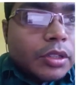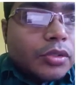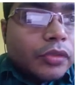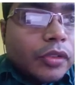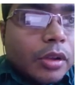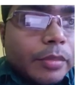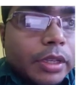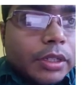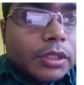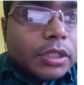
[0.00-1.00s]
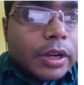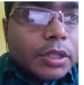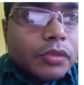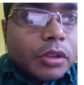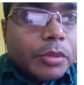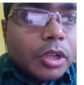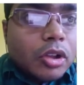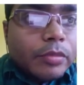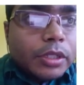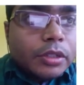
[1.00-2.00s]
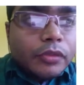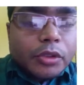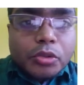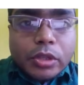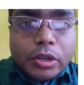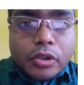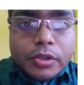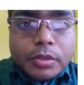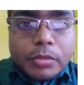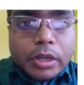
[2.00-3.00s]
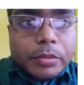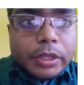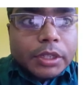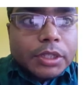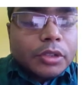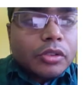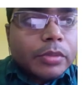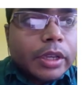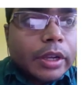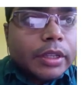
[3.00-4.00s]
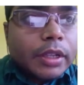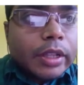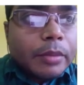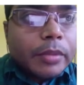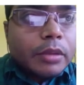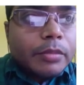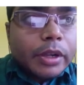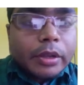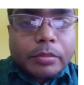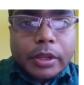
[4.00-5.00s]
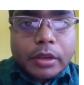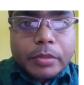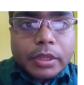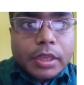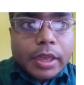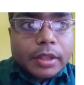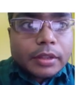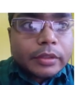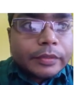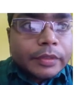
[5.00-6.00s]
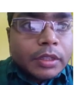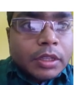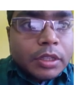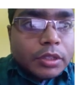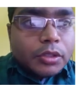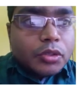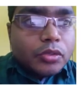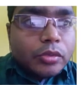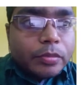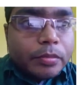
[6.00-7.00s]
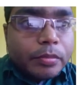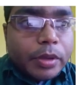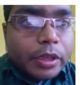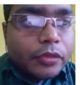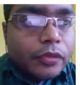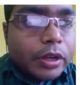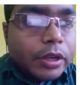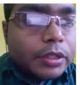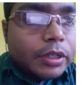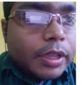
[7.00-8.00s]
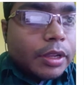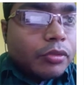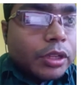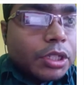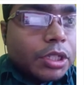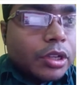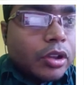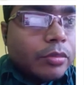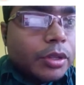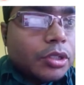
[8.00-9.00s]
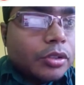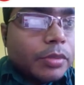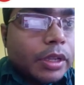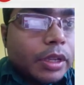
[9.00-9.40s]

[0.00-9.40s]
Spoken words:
So from here charge will be how much? If we do the cross multiplication, you will be getting lambda multiplied by L. So by further calculation, how much you'll be